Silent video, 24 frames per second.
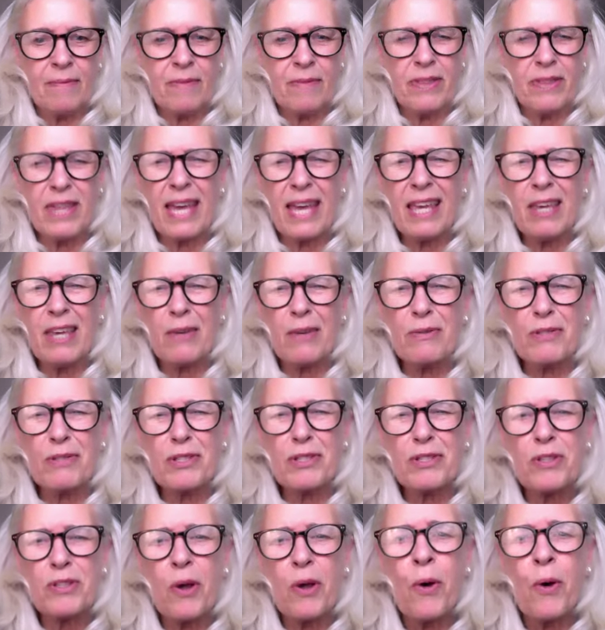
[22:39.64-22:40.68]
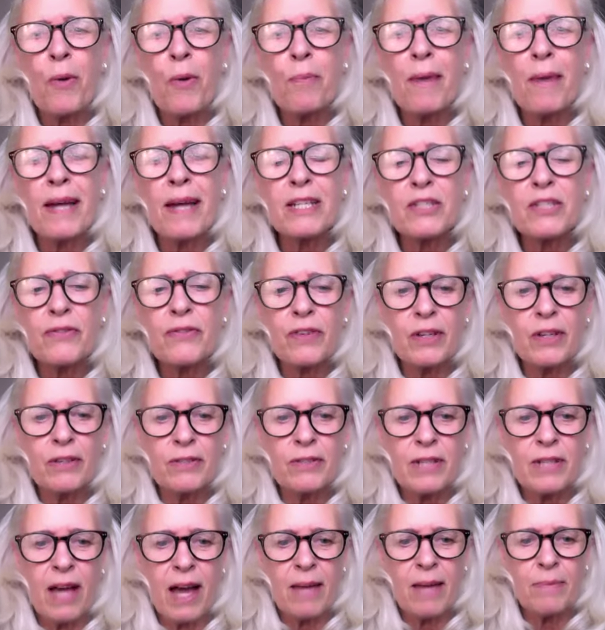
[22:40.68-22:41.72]
thank you so much for your
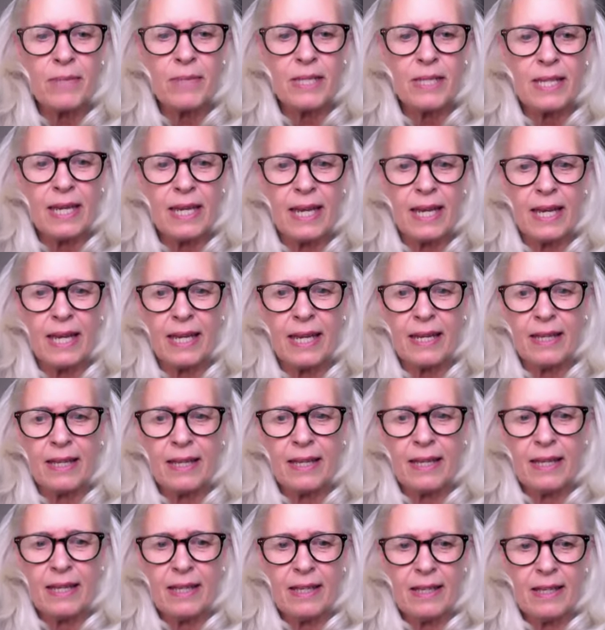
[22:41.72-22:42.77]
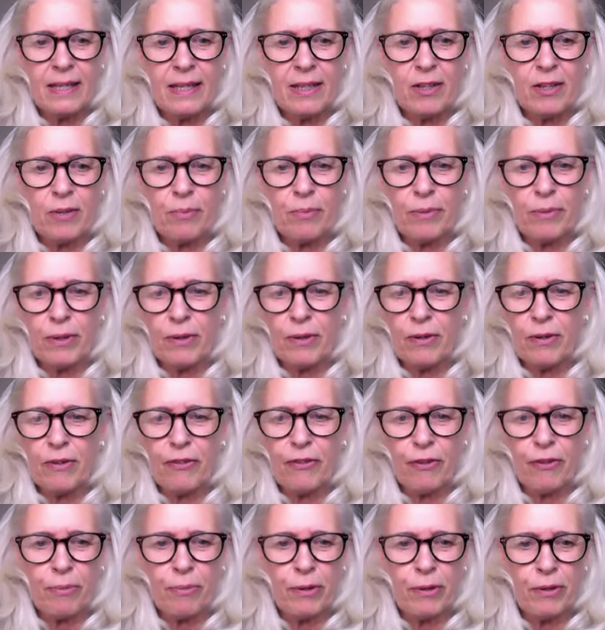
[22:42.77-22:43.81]
time today. You're
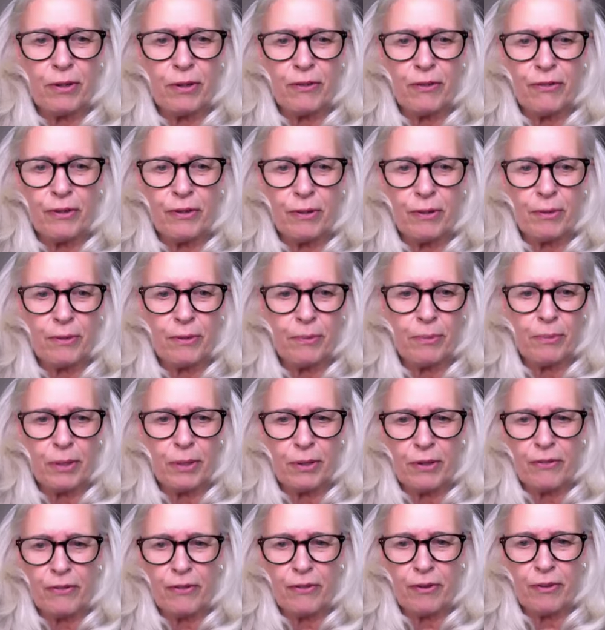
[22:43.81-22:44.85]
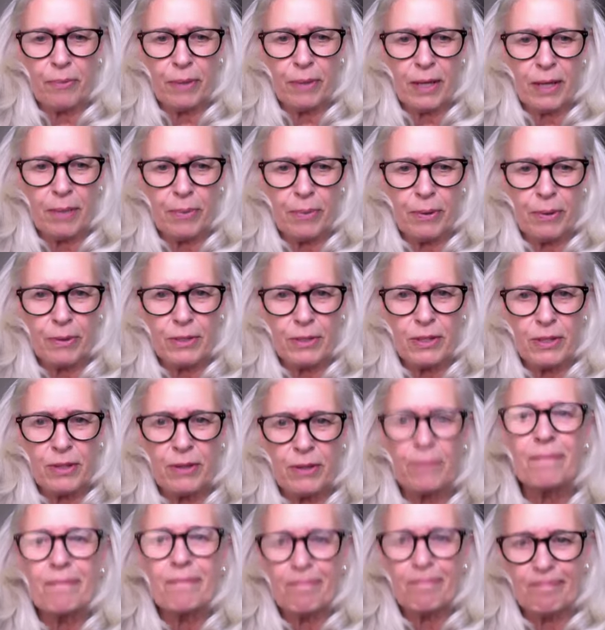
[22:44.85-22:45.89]
beautiful, beautiful, beautiful people. So
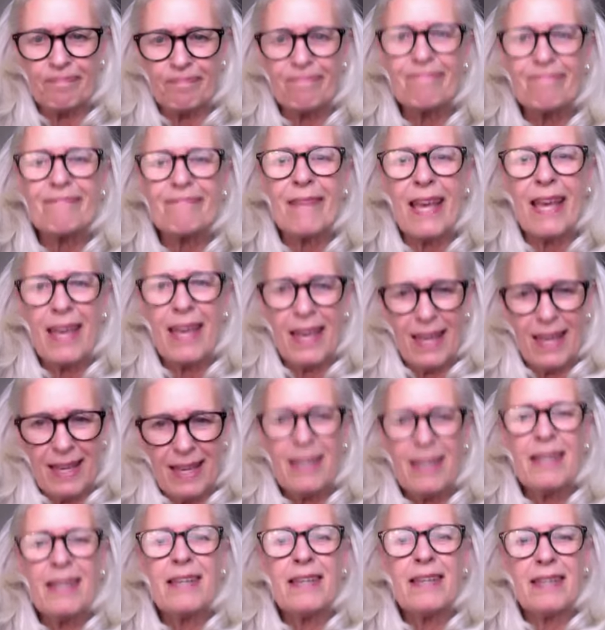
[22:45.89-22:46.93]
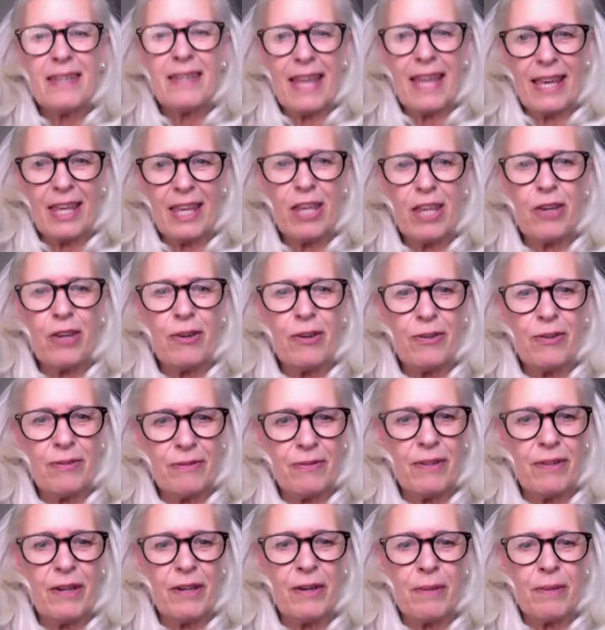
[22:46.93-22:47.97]
thank you
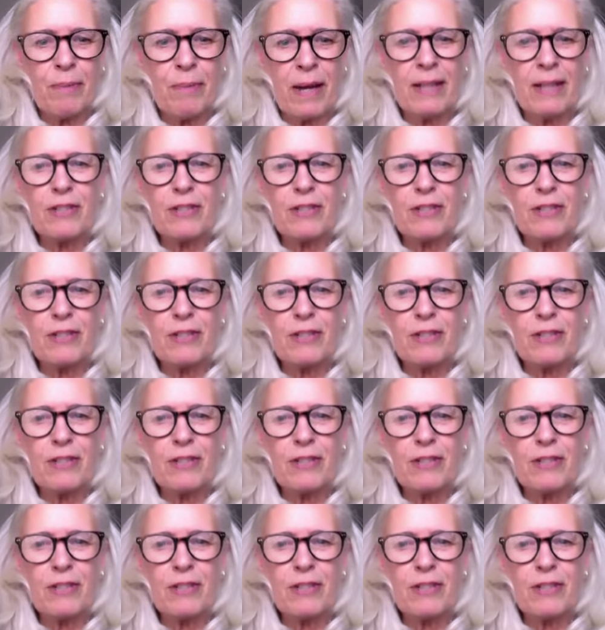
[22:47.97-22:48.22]
very much.